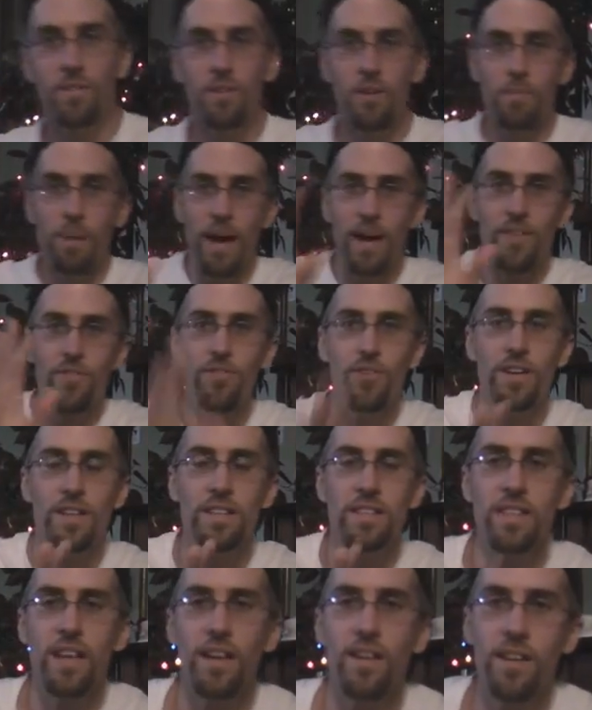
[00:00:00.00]
We're back front
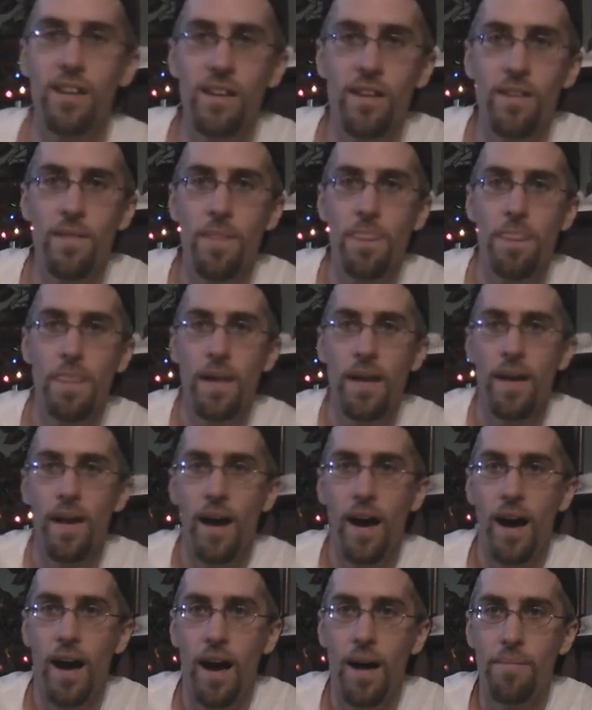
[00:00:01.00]
and center here.
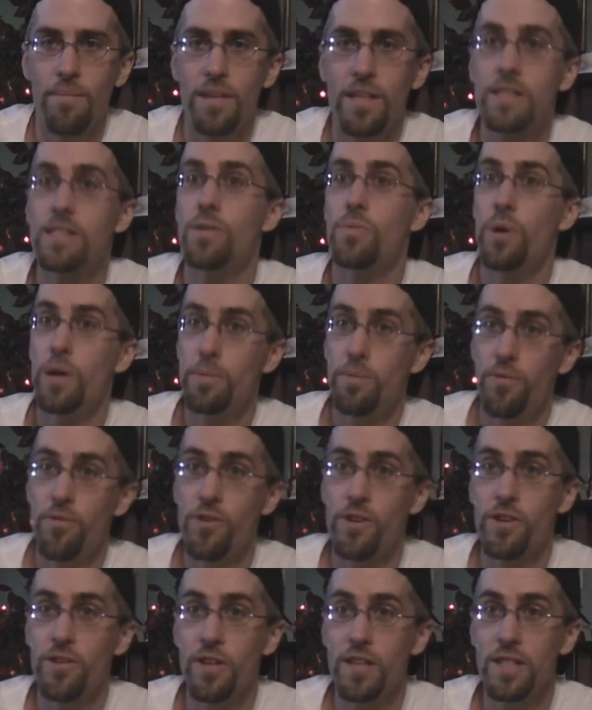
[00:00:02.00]
It's the week
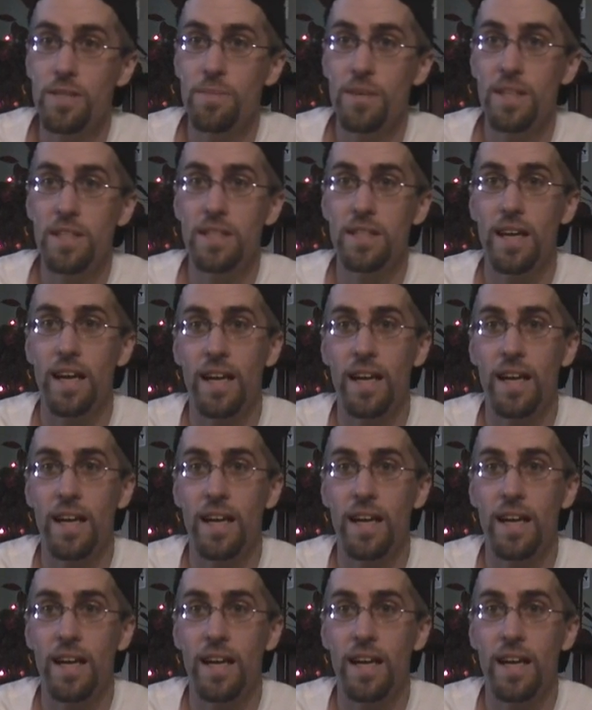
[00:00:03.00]
before Christmas.